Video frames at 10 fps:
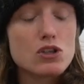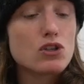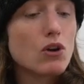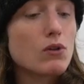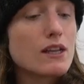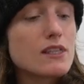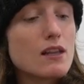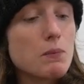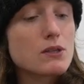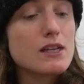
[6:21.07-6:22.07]
So let's say
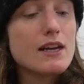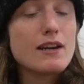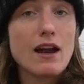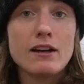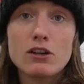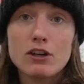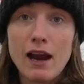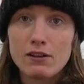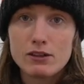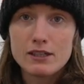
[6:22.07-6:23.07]
the person eating 900
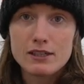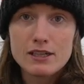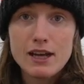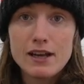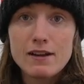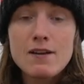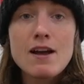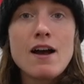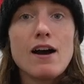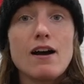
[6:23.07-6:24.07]
calories a day,
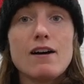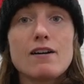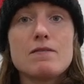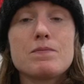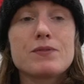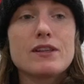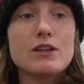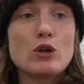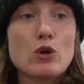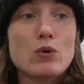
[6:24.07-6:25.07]

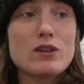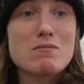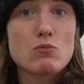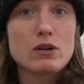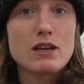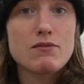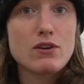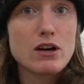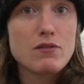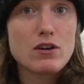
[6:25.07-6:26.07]
they've been working
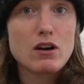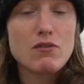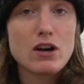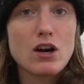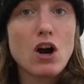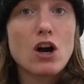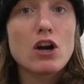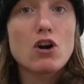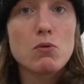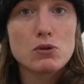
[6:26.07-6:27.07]
very, very, very
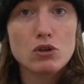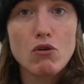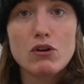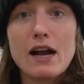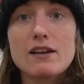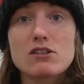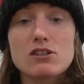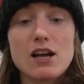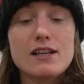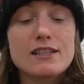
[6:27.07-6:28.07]
hard, almost over
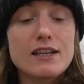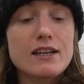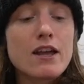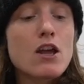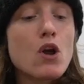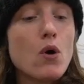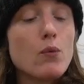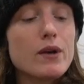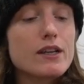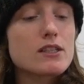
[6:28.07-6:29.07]
exercising.
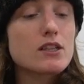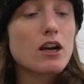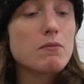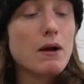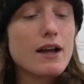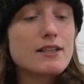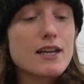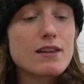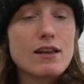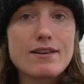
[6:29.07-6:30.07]
We can start by
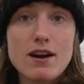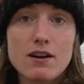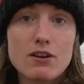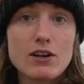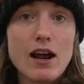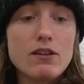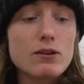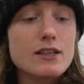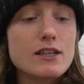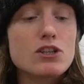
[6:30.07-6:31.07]
taking that 900
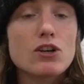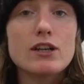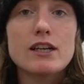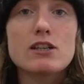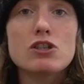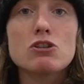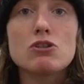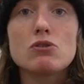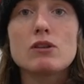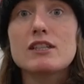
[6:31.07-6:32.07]
calories and turning it
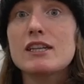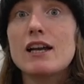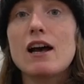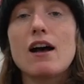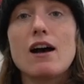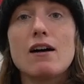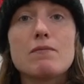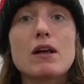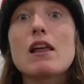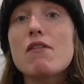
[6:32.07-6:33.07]
to, let's say,
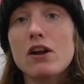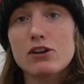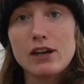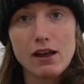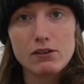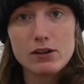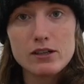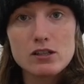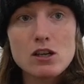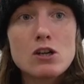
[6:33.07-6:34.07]
1,100
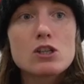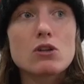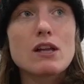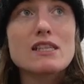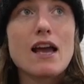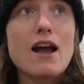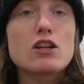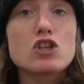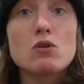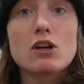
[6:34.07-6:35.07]
calories. So let's
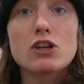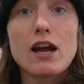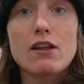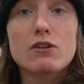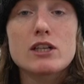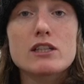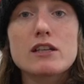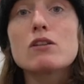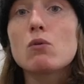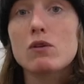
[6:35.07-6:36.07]
add 200 calories
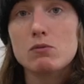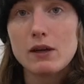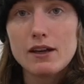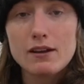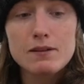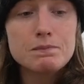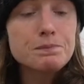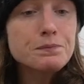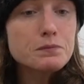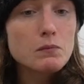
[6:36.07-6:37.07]
in the 1 week.
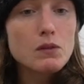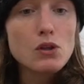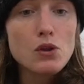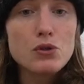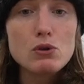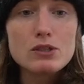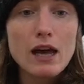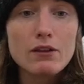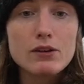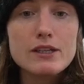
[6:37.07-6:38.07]
Those
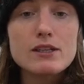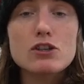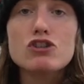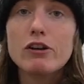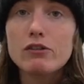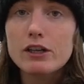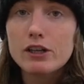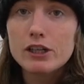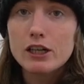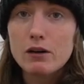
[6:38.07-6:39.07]
calories generally are
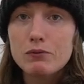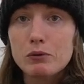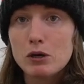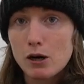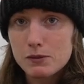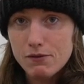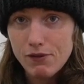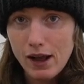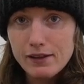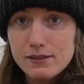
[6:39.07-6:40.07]
going to come from carbs and
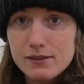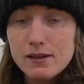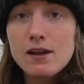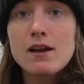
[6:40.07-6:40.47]
fats.